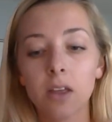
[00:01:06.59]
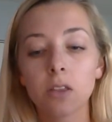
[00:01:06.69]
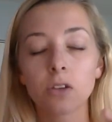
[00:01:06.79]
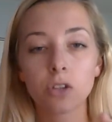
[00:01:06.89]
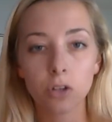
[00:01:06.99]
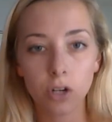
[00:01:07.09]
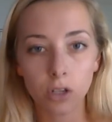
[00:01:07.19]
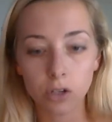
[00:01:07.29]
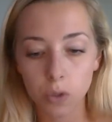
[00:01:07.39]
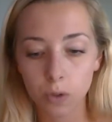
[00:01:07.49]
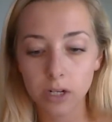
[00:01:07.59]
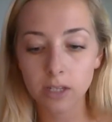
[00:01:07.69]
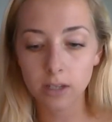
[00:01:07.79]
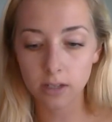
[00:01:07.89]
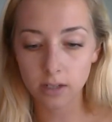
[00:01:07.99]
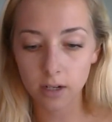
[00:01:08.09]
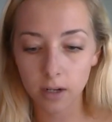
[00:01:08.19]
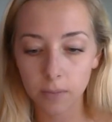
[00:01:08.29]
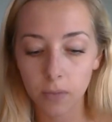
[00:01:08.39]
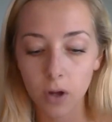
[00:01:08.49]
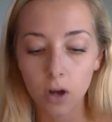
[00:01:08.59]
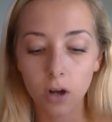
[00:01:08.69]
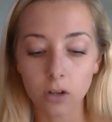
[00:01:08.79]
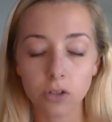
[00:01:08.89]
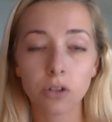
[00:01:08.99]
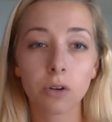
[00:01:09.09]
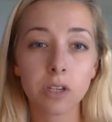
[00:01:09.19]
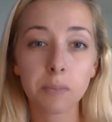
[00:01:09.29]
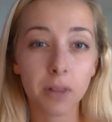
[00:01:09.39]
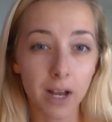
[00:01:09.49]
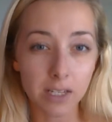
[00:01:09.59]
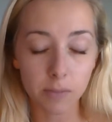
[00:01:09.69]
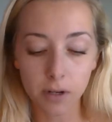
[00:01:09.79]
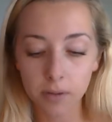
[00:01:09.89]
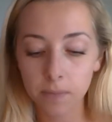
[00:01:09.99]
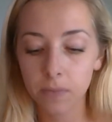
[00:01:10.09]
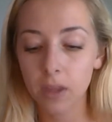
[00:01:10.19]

the circulatory system, also known as plasma,